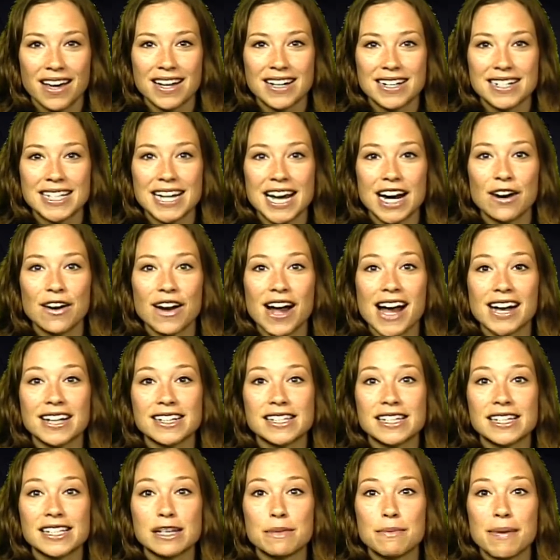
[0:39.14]

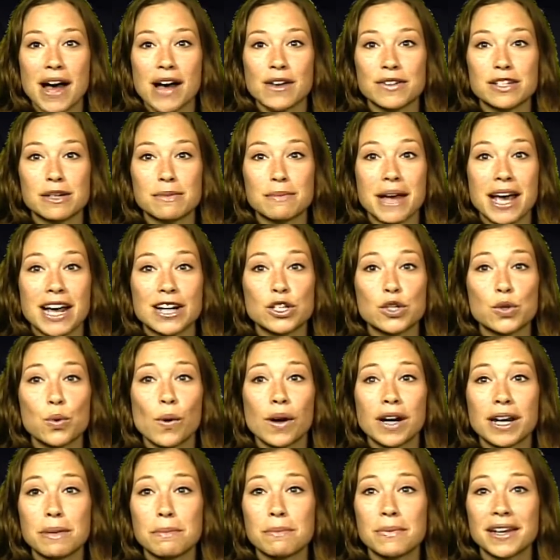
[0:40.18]
Terrax is about to make
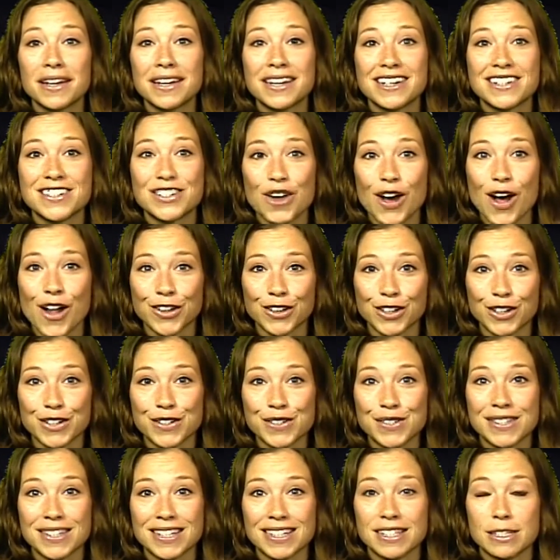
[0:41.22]
$20 million.
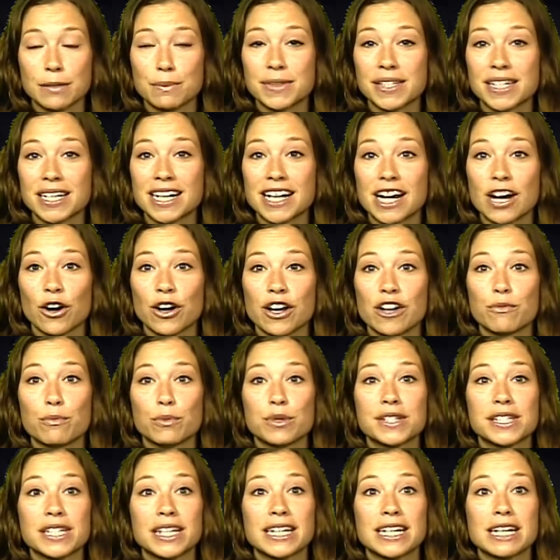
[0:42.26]
The subsidiary of
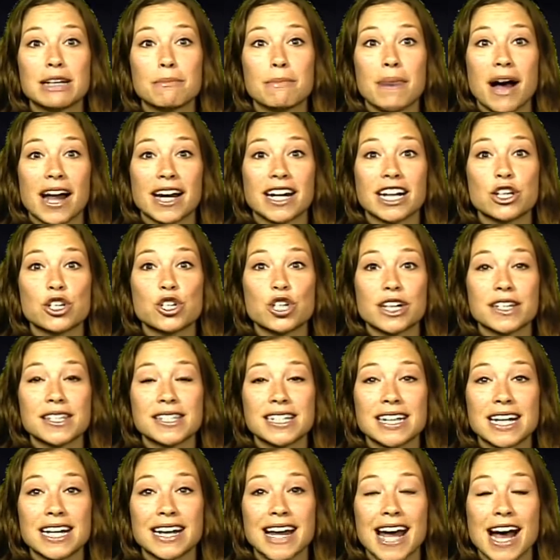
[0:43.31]
Brazilian Mining
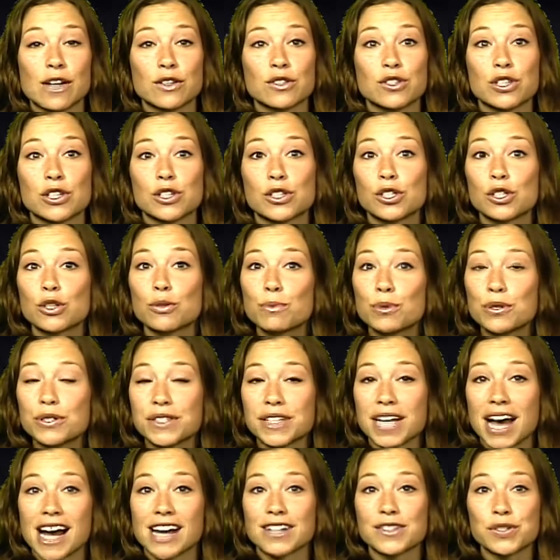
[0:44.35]
just announced the
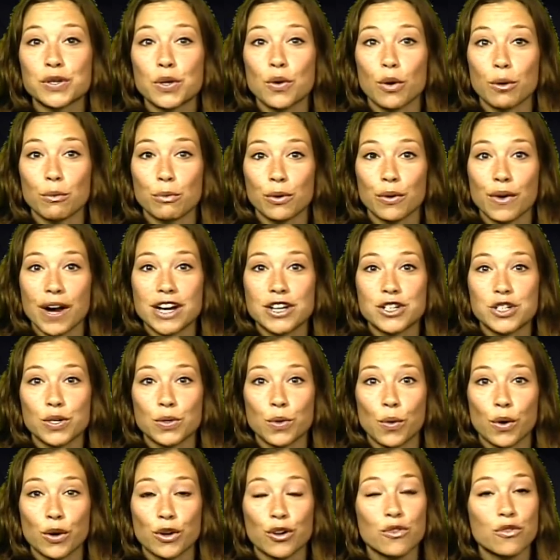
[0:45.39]
supersized
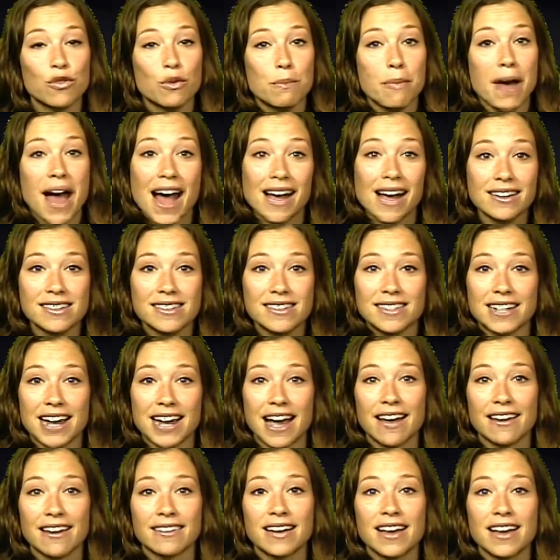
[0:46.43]
corporation order from
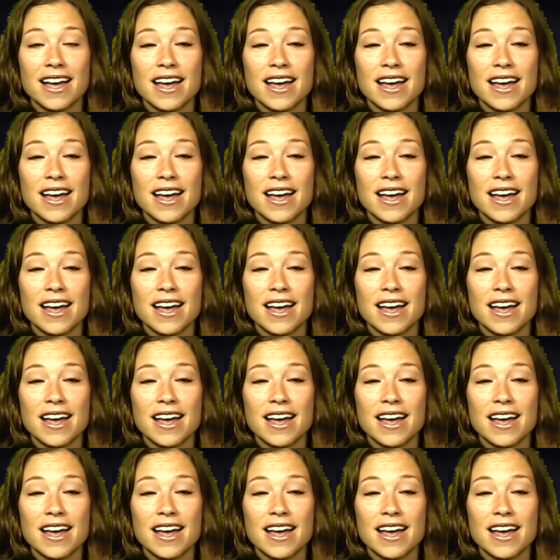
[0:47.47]
Pakistan.